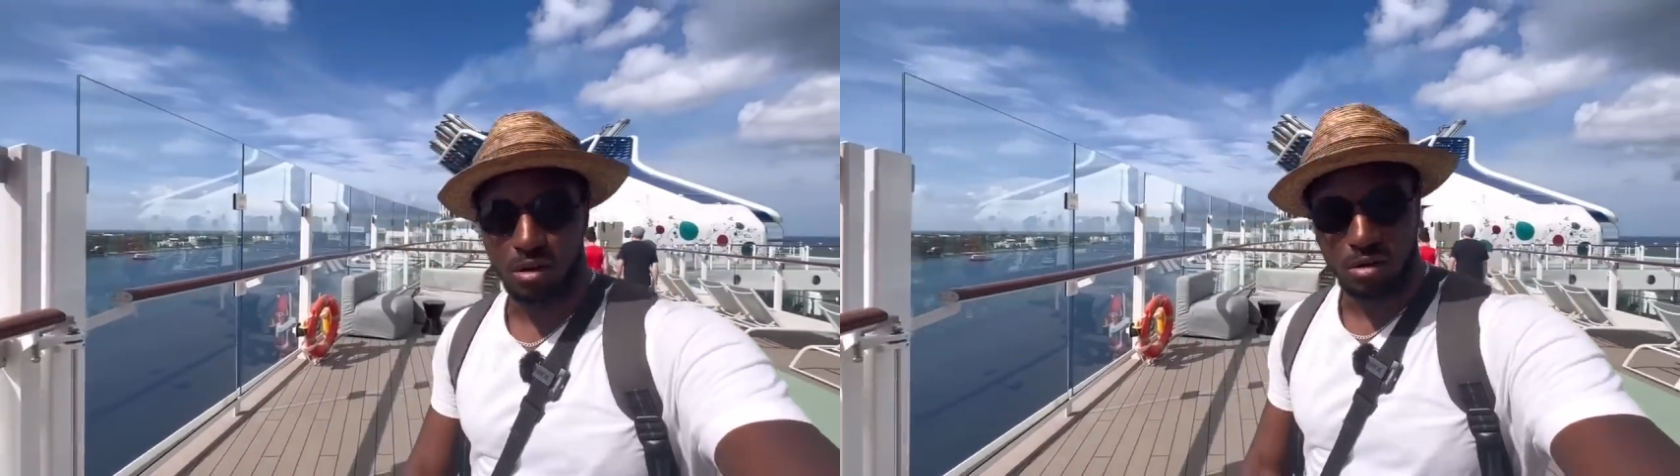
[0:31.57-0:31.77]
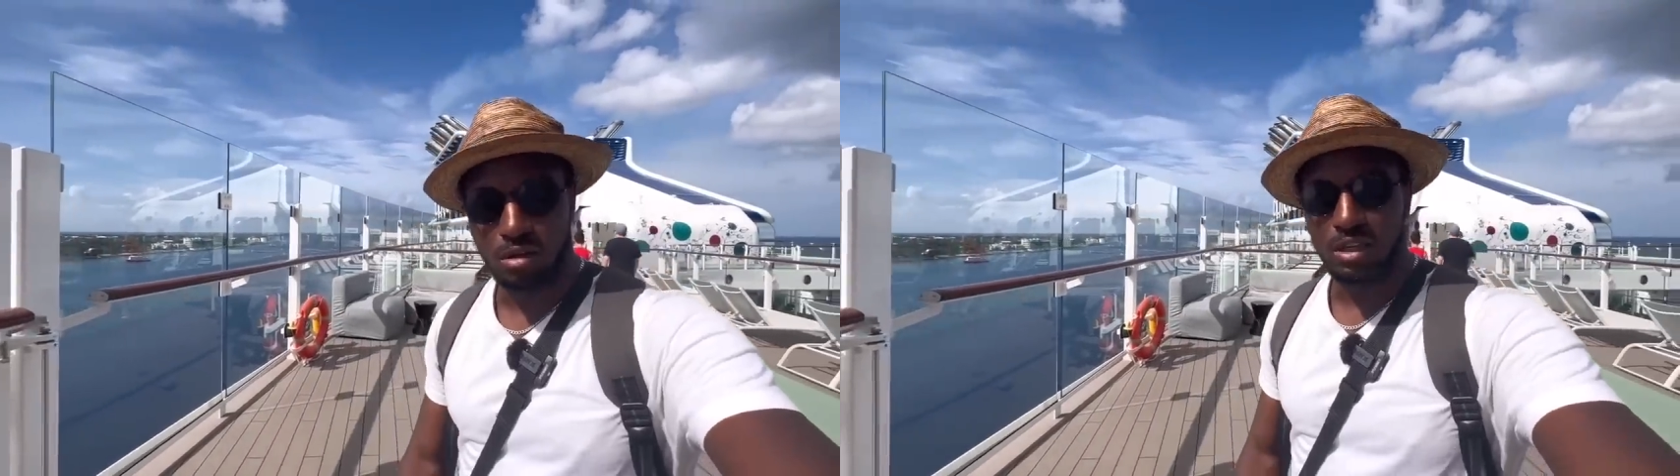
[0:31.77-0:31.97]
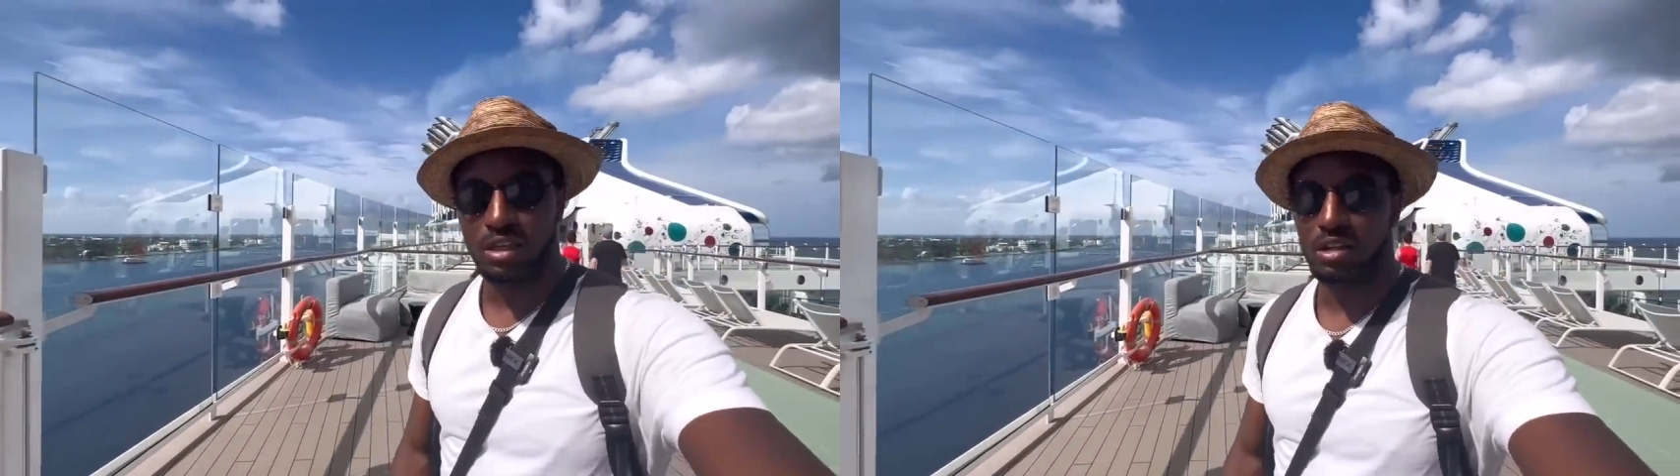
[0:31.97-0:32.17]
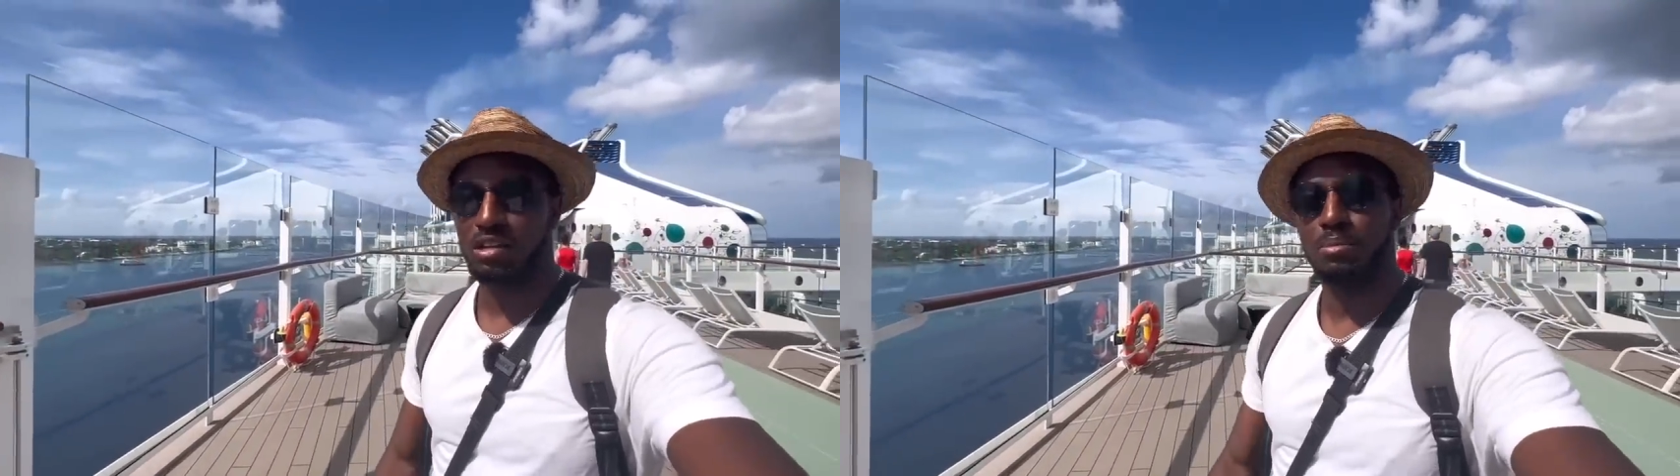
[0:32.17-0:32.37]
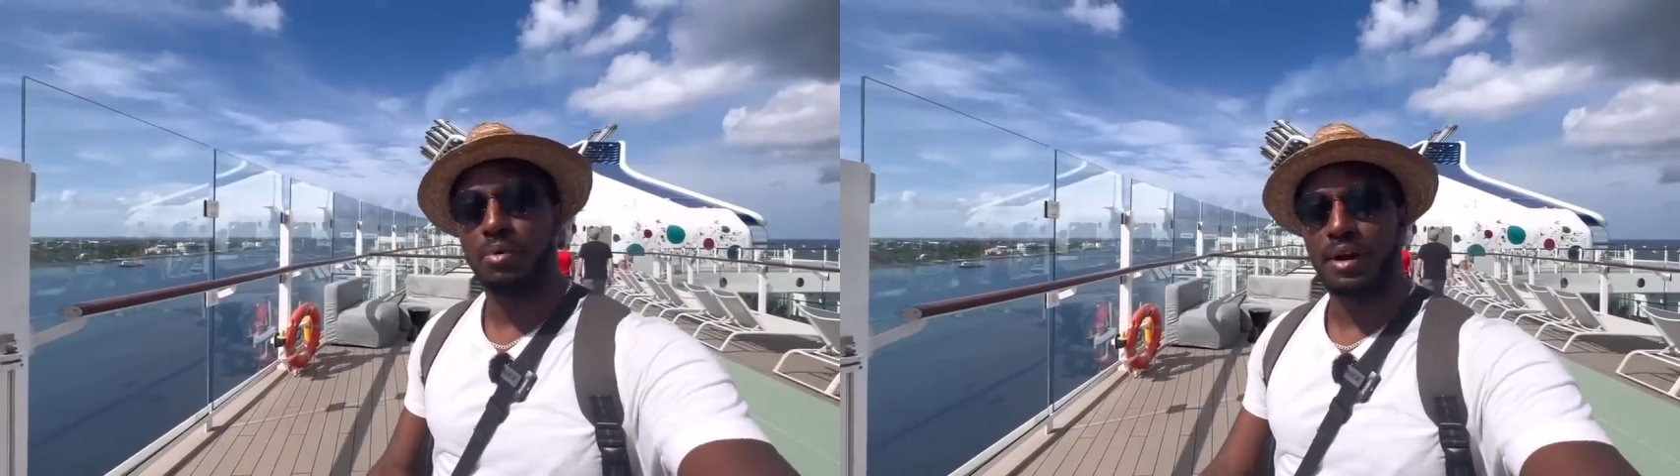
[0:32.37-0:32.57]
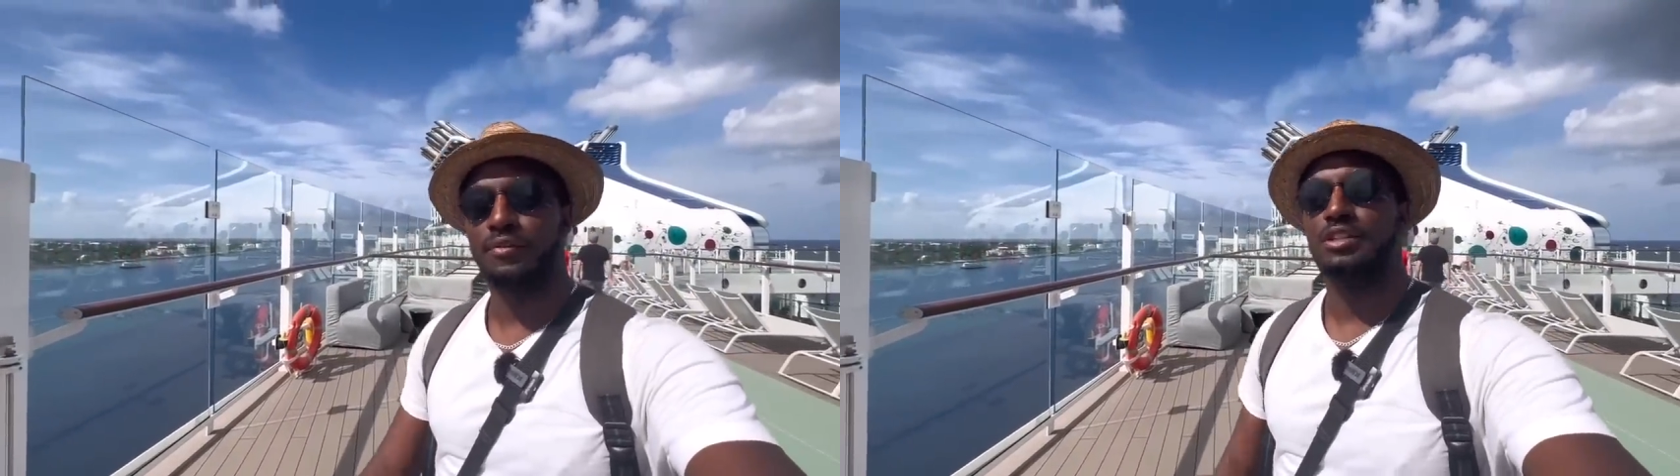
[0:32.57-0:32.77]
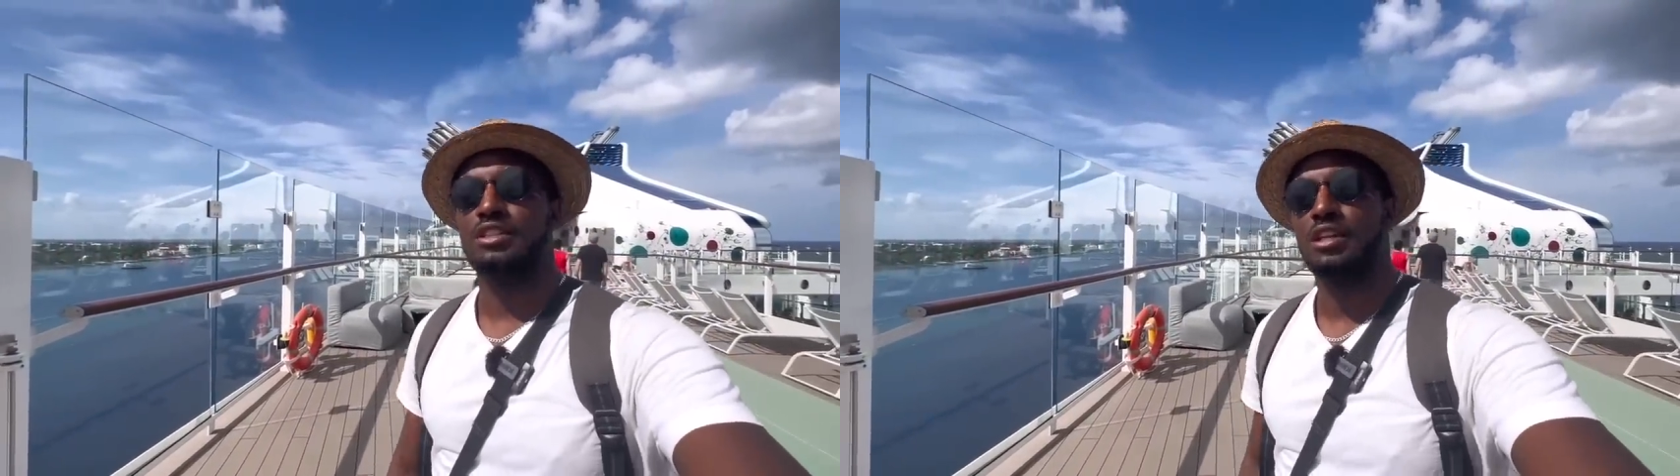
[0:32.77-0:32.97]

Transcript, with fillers: early, get some breakfast,